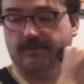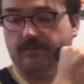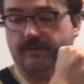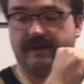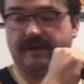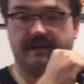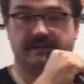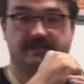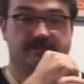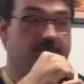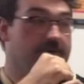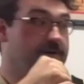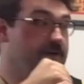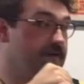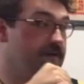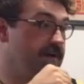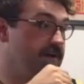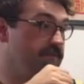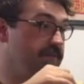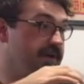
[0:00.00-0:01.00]
We got
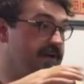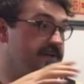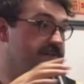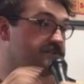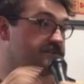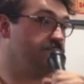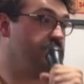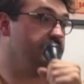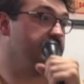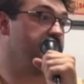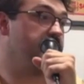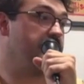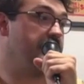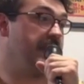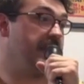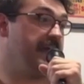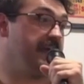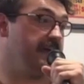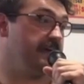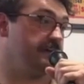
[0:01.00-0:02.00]
Twitter
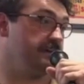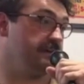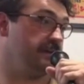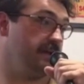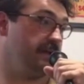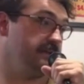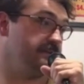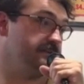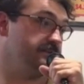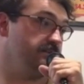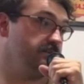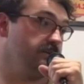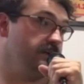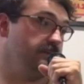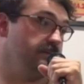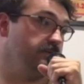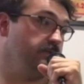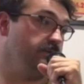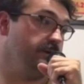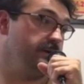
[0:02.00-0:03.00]
and
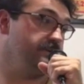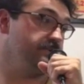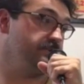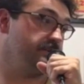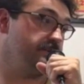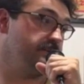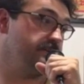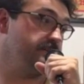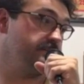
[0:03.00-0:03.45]
Instagram questions.